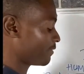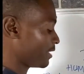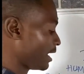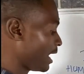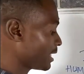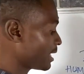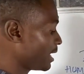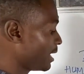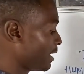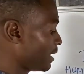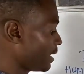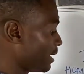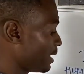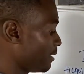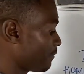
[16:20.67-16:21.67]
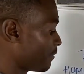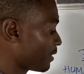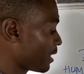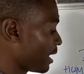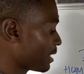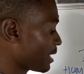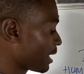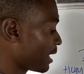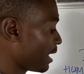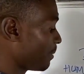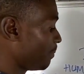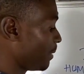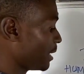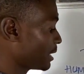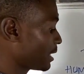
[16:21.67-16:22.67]
If the
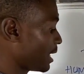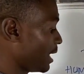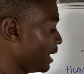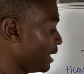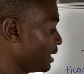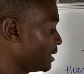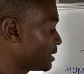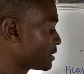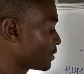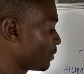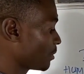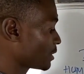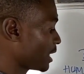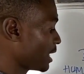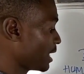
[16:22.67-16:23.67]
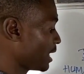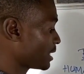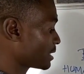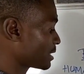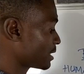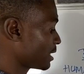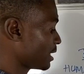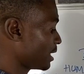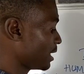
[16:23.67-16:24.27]
other partner is homozygous